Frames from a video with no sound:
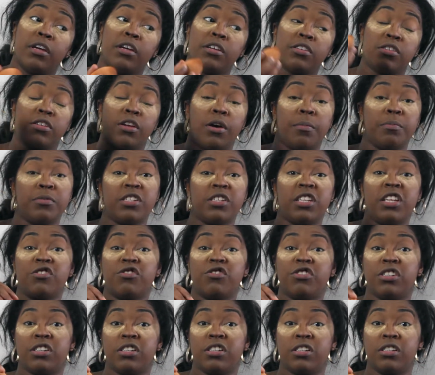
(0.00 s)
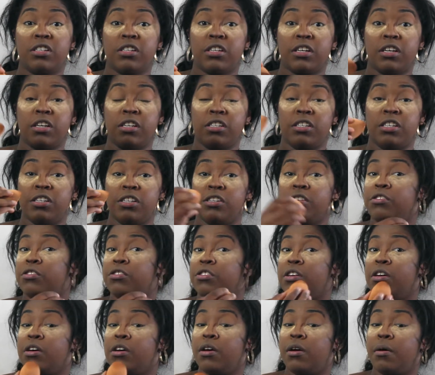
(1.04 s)
So I'm just literally going to continue
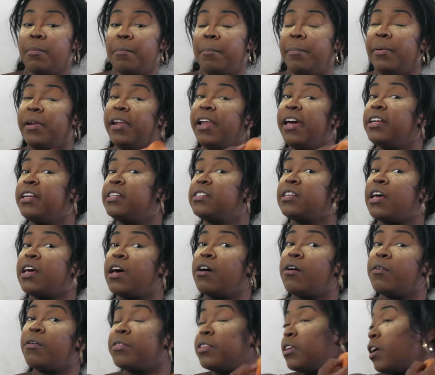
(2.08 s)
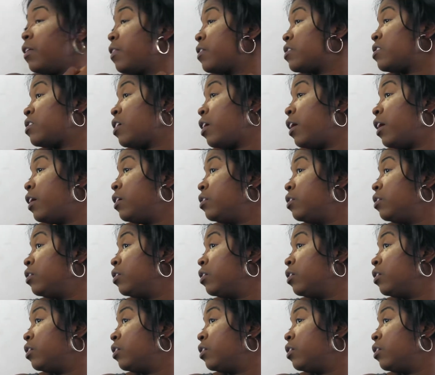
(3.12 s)
to blend out the other side